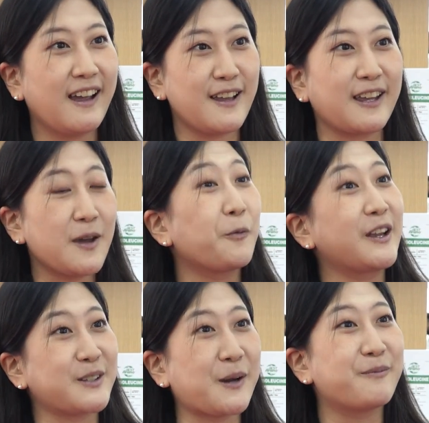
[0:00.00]
And can't
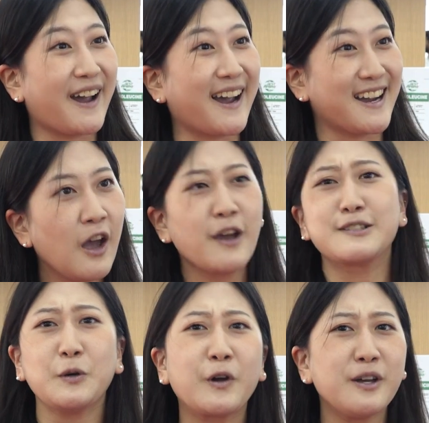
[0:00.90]
wait to come back.
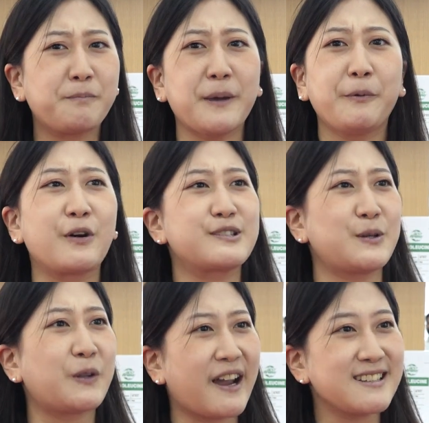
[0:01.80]
So good, people are
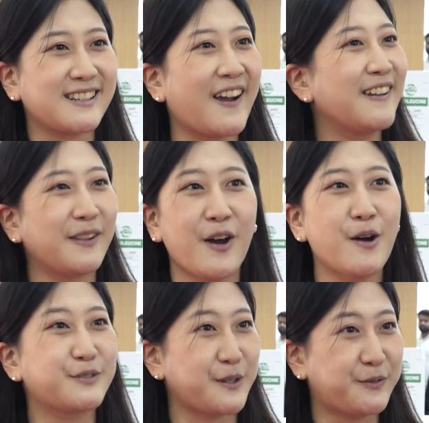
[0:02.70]
so nice, and I
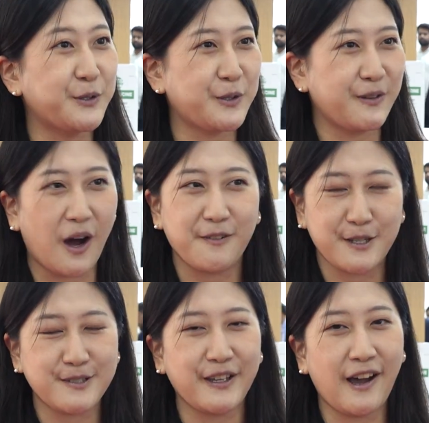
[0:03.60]
love the food,
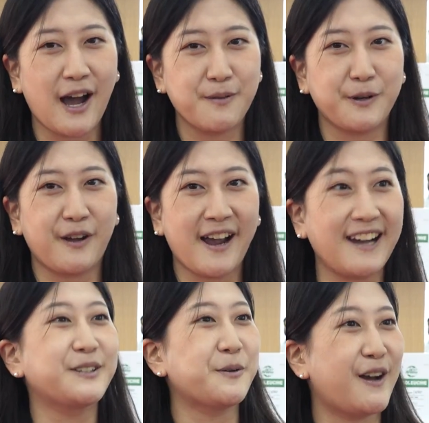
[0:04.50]
obviously.
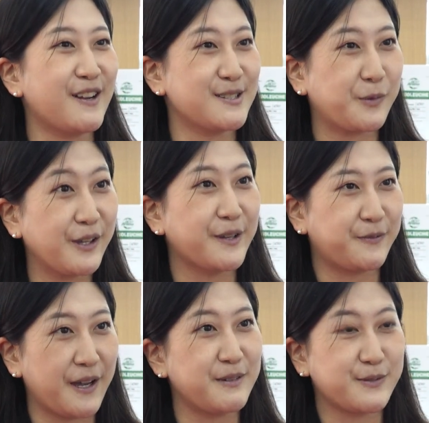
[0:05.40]
Hyderabad is really
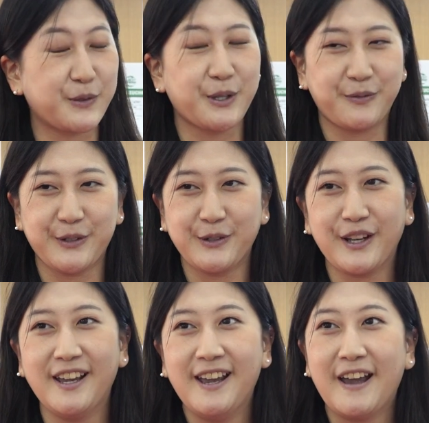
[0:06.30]
famous for the food.
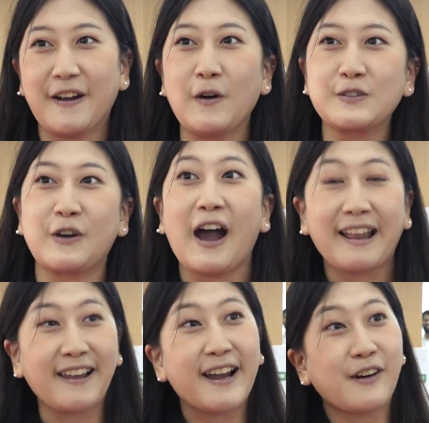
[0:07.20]
And also I
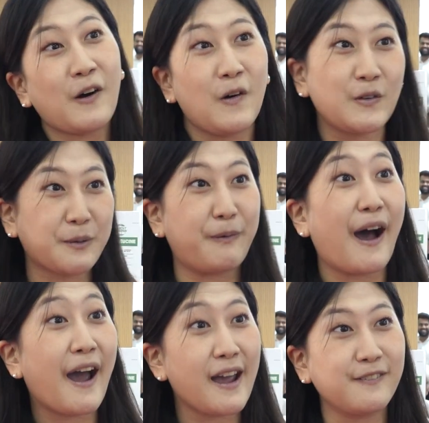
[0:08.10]
like the
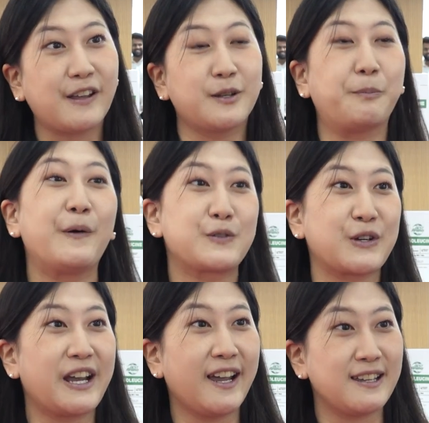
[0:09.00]
vibe and the
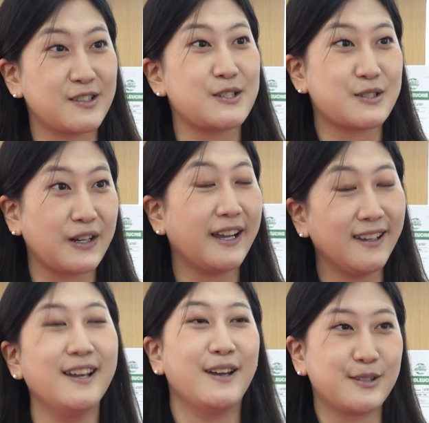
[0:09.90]
poultry industry.
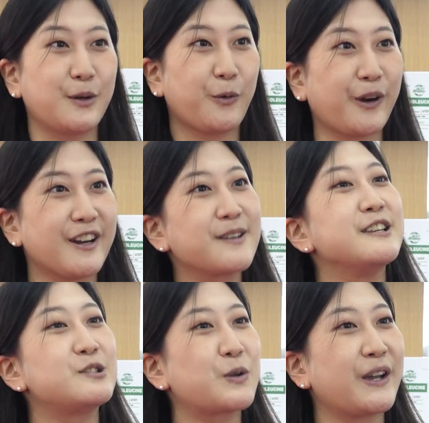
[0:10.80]
So we're
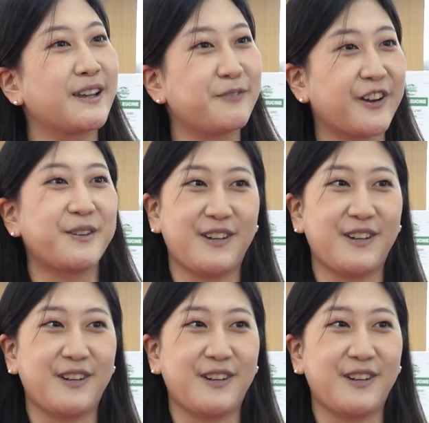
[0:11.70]
enjoying it very